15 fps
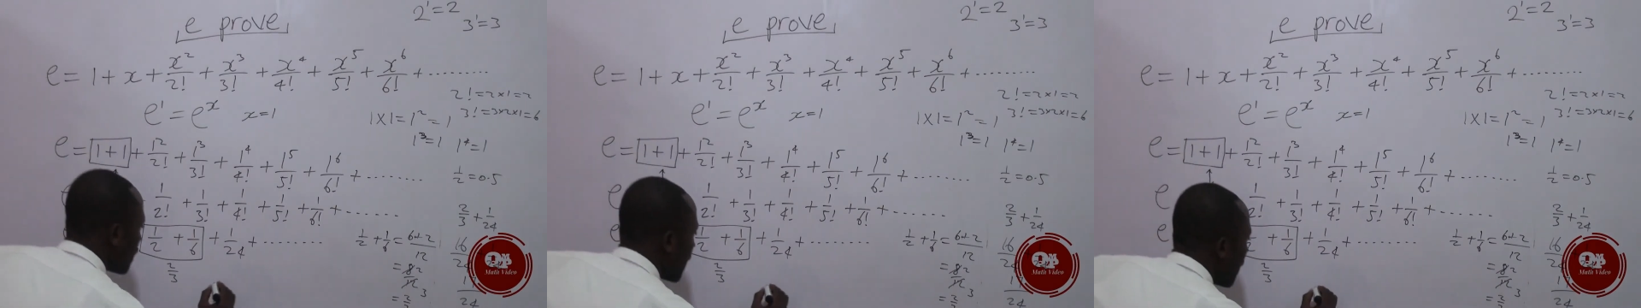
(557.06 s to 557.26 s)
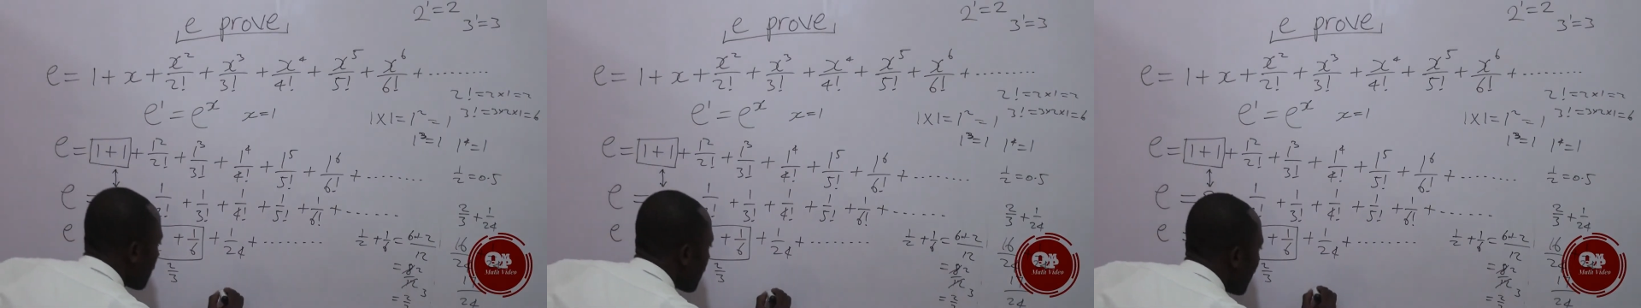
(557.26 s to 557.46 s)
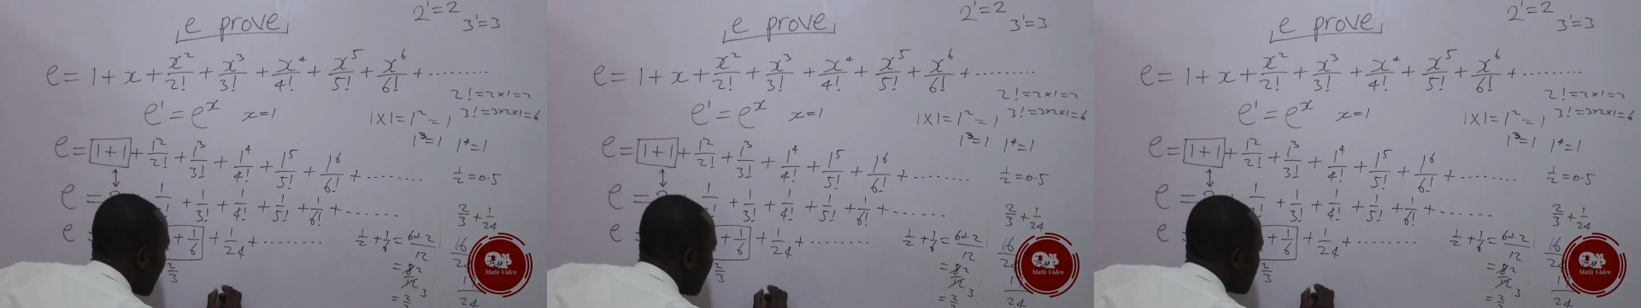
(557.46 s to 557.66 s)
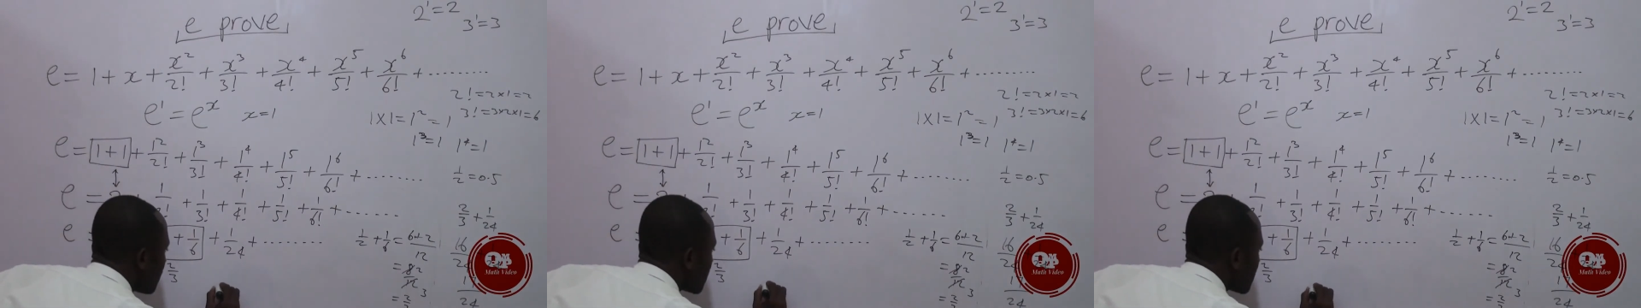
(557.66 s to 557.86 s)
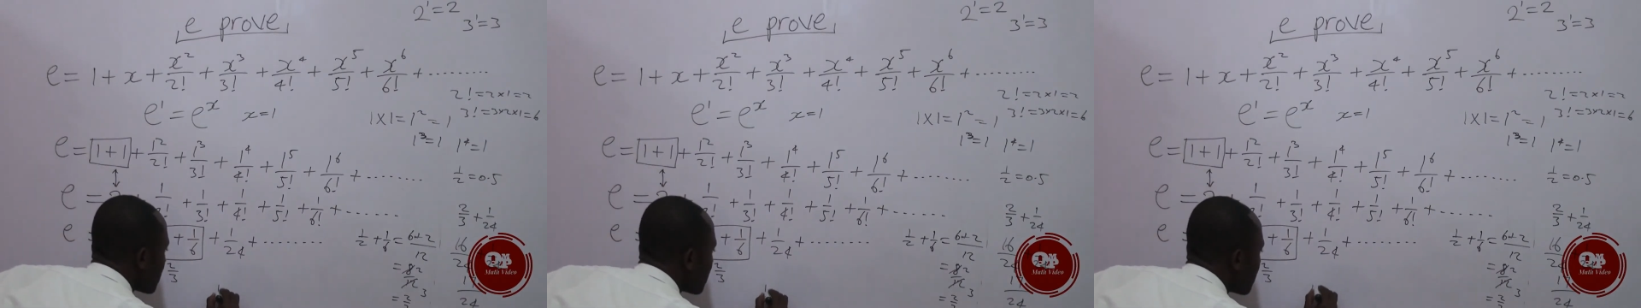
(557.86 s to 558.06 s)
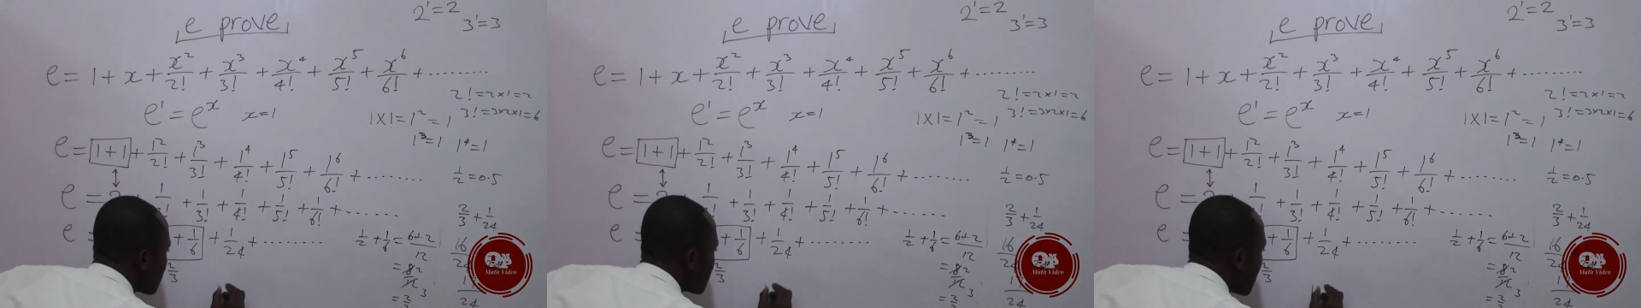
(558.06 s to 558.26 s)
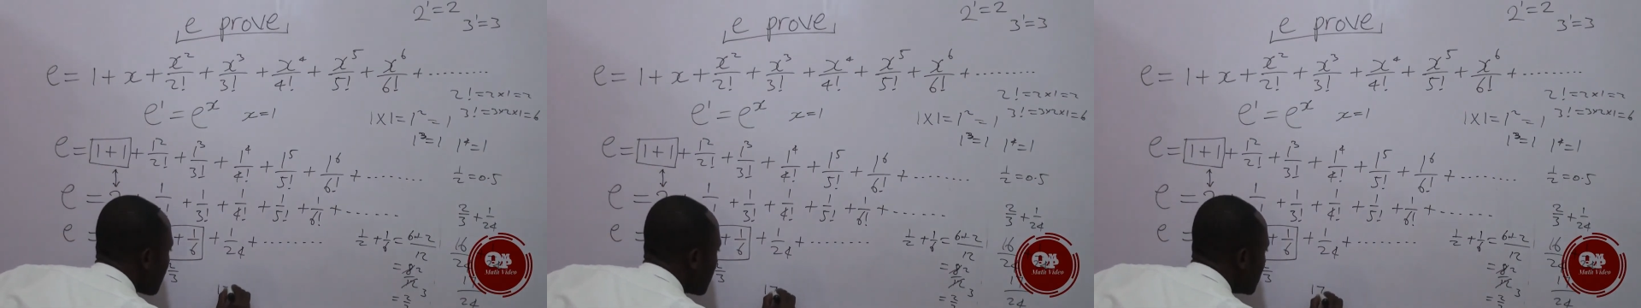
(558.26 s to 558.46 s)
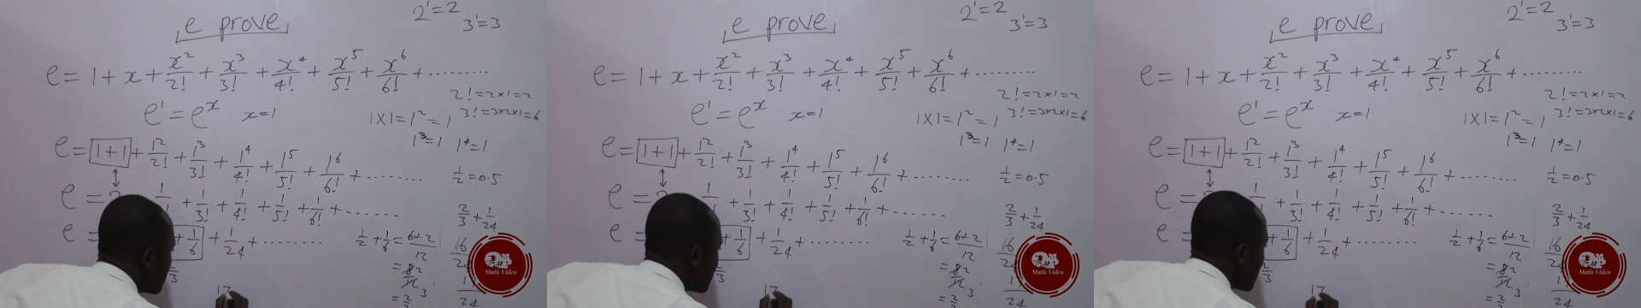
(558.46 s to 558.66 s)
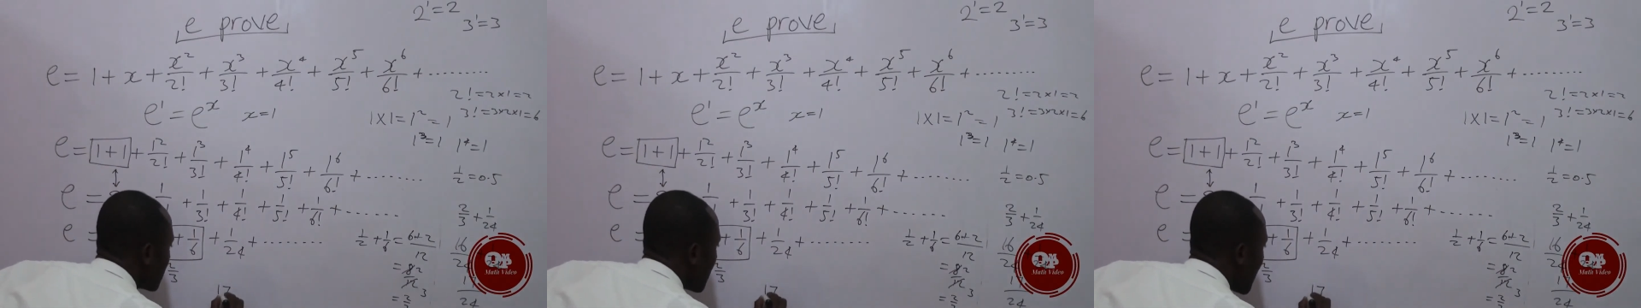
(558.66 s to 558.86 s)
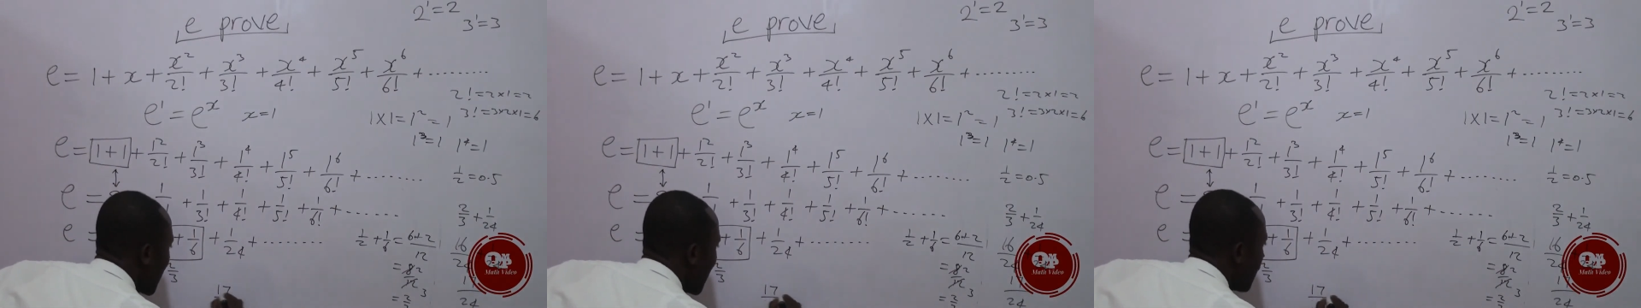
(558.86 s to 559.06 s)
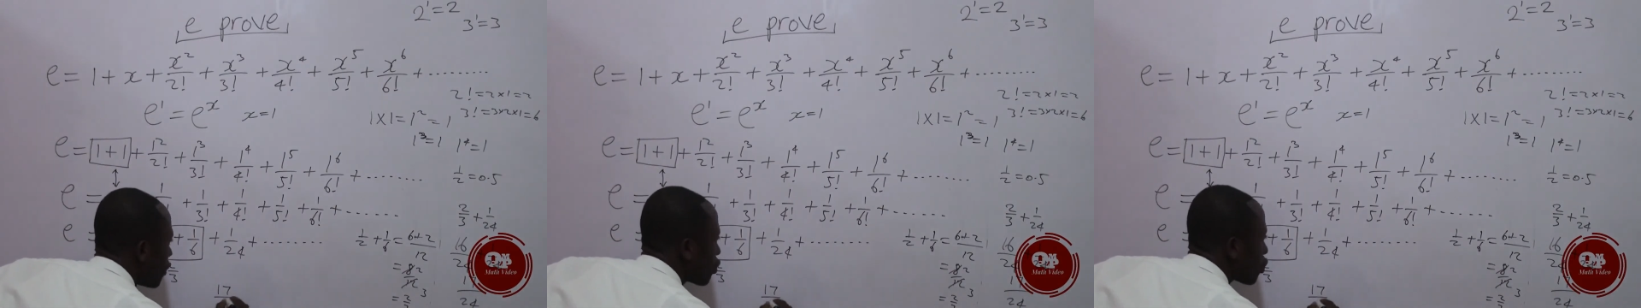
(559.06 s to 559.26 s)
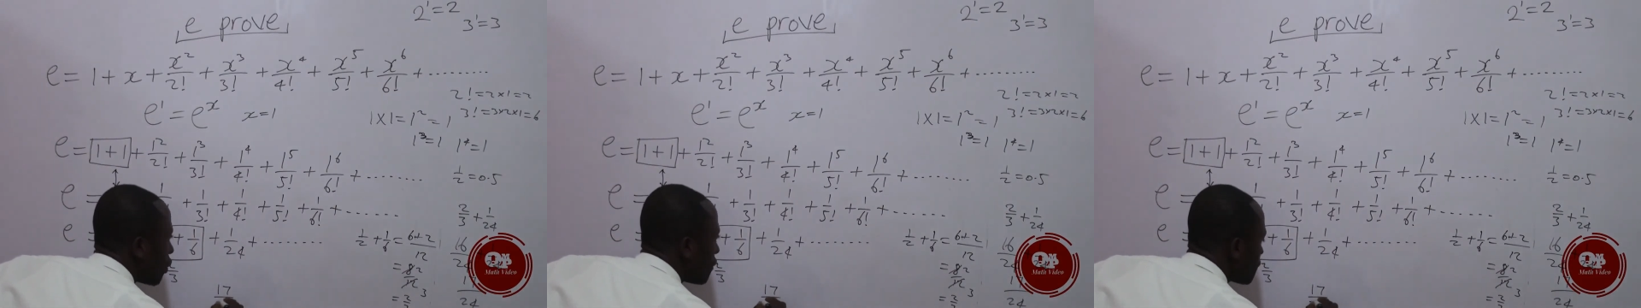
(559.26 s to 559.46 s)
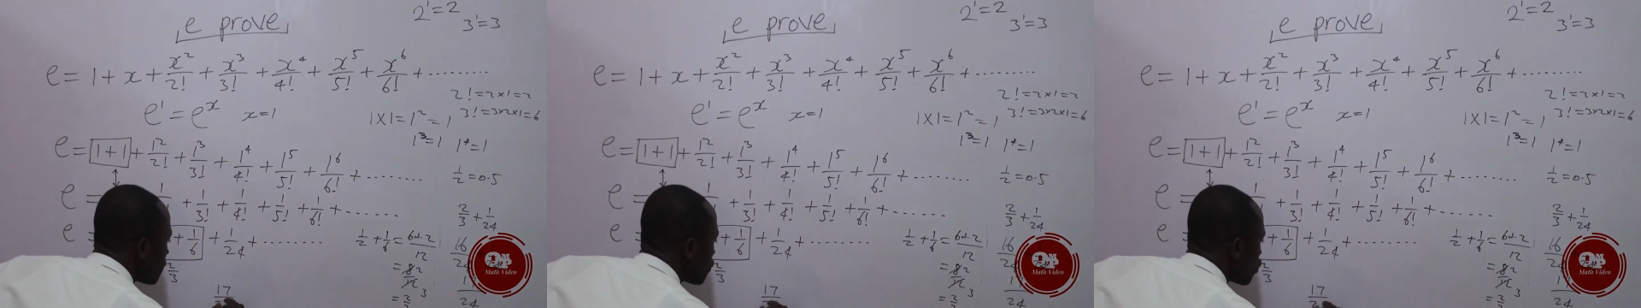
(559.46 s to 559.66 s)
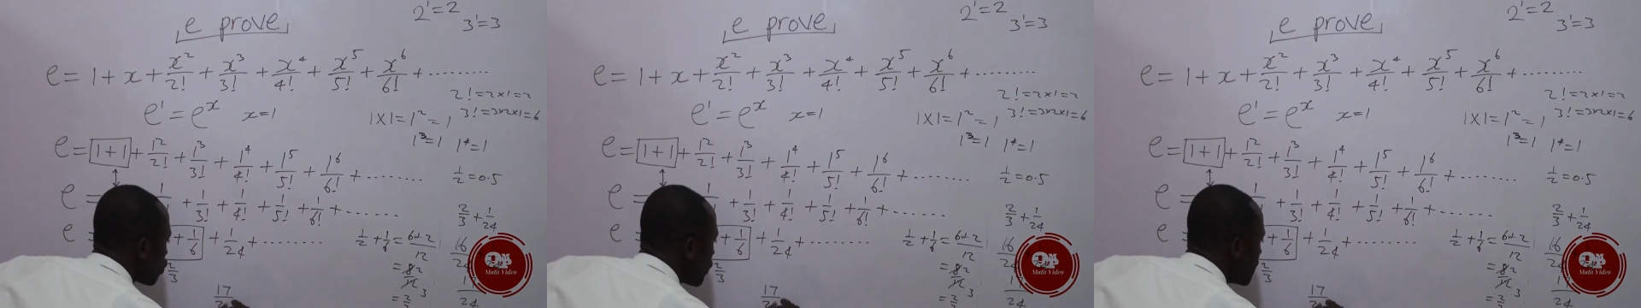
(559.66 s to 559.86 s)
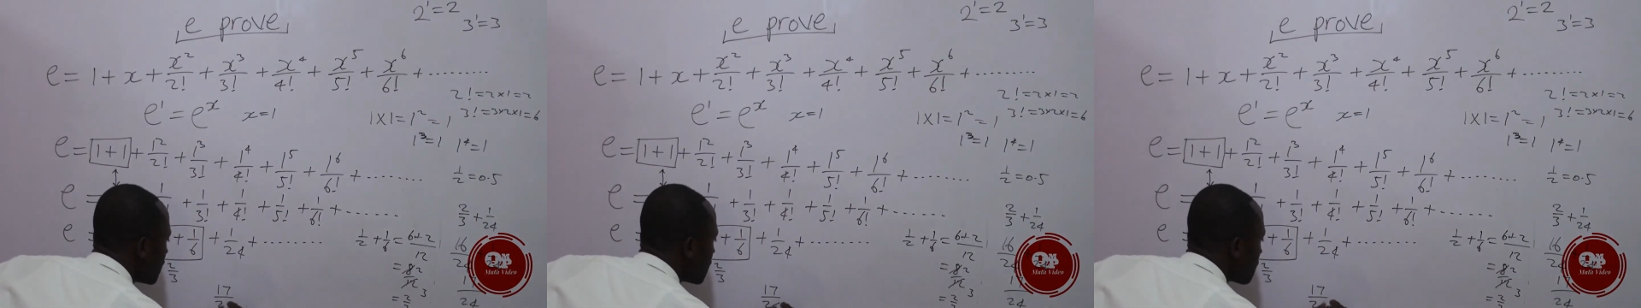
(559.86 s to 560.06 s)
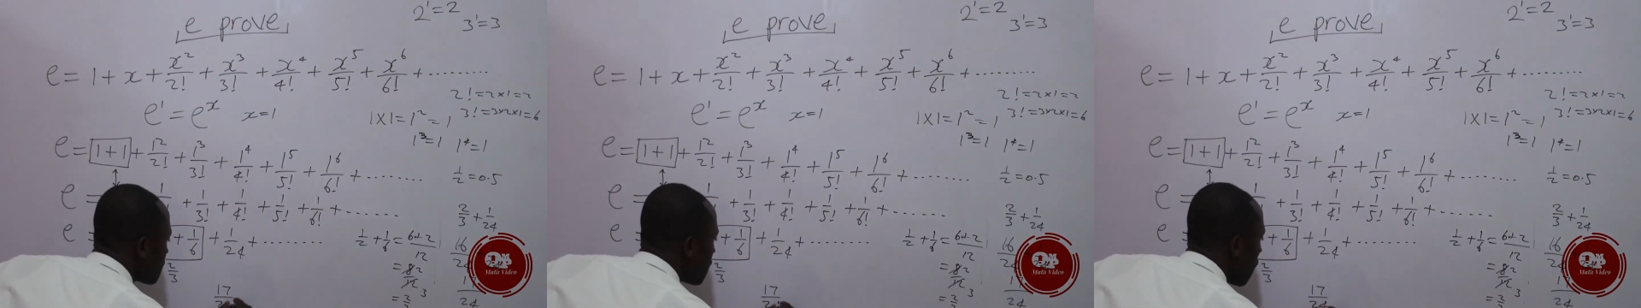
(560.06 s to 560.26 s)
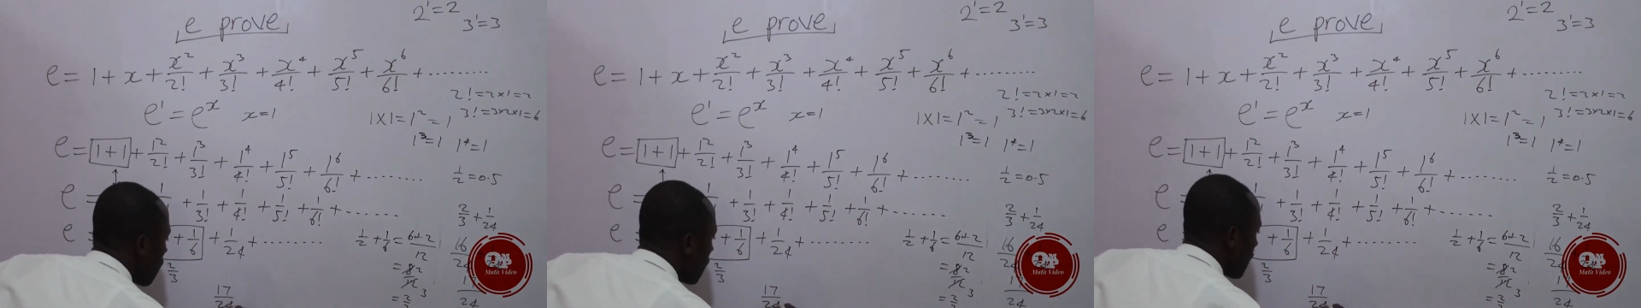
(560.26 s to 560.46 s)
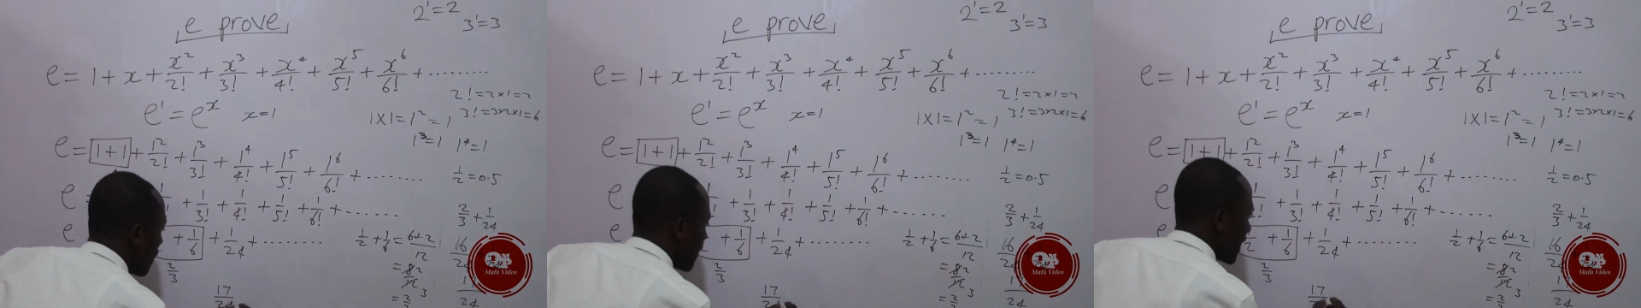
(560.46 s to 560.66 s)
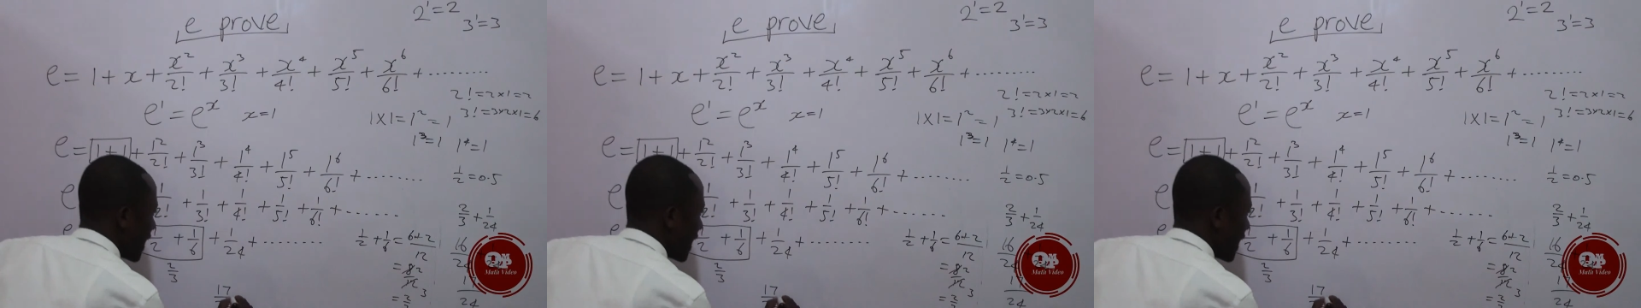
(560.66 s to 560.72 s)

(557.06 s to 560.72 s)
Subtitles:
[unreadable: no face in view]